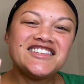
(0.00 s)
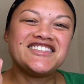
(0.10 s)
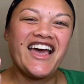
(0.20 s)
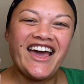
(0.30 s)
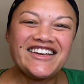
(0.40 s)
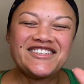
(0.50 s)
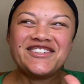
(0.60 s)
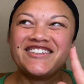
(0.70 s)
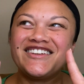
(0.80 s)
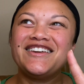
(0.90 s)
is
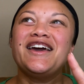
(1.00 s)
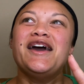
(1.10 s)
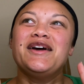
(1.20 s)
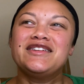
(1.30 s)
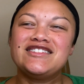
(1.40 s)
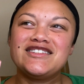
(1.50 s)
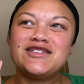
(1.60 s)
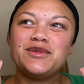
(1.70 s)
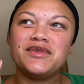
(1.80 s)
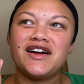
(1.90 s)

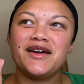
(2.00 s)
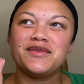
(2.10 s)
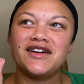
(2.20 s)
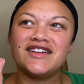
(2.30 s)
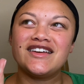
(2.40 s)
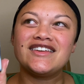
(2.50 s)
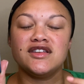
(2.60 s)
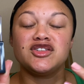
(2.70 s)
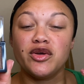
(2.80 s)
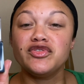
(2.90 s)
super ironic.
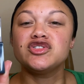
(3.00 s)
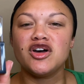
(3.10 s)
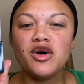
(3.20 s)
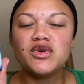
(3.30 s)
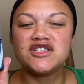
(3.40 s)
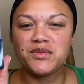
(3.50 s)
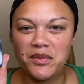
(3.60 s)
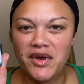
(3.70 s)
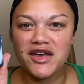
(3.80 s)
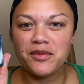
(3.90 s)
So if you saw what's in my
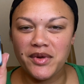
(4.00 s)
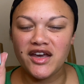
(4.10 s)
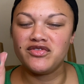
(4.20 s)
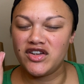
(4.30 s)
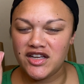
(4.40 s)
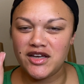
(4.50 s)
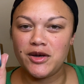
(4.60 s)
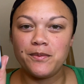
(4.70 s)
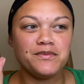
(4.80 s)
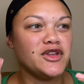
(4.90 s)
makeup bag
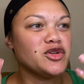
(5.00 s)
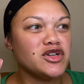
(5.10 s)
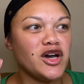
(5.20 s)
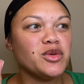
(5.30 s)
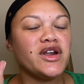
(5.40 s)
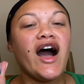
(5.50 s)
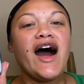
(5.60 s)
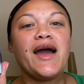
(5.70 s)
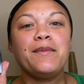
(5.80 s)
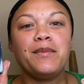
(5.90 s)
video, you'll know that
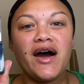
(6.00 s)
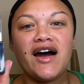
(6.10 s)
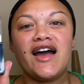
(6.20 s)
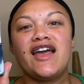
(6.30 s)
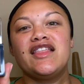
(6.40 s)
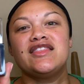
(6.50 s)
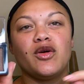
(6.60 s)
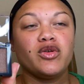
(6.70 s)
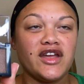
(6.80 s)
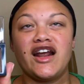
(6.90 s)
I buy,
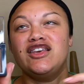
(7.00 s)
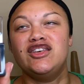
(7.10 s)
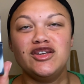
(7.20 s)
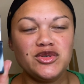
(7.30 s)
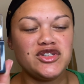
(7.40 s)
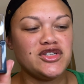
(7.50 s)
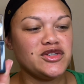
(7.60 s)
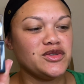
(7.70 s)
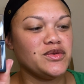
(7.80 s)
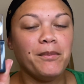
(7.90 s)
or that I used
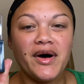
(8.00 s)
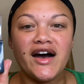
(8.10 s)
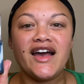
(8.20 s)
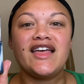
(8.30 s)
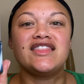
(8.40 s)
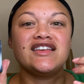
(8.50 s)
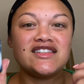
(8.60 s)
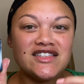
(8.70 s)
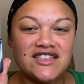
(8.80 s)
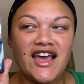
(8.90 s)
to buy, the
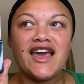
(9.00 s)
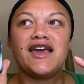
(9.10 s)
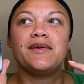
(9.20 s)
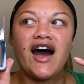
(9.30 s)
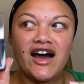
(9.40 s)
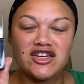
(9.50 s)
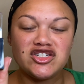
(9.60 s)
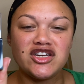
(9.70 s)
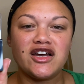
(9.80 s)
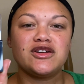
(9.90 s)
same
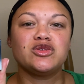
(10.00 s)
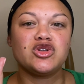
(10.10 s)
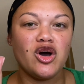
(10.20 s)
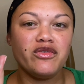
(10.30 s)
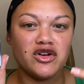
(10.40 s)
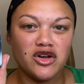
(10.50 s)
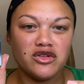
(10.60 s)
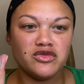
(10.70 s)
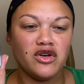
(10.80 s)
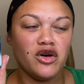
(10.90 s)
eyeshadows over
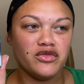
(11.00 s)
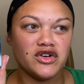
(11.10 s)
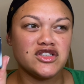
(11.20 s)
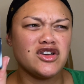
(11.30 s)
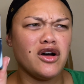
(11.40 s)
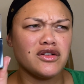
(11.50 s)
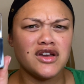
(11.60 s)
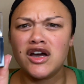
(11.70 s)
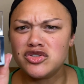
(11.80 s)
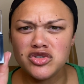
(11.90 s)
and over. It's called
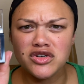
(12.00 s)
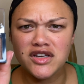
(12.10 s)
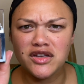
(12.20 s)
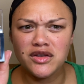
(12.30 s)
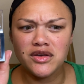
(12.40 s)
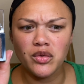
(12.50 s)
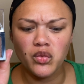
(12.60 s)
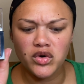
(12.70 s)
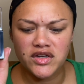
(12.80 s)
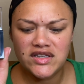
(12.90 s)
Country
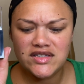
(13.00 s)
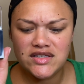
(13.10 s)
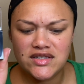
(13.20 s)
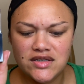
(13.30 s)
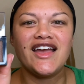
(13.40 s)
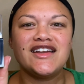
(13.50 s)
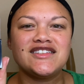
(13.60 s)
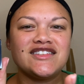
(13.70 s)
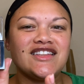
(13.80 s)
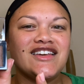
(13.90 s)
Woods and
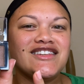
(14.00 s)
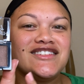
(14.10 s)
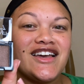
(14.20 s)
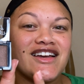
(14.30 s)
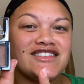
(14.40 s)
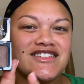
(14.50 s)
it's the exact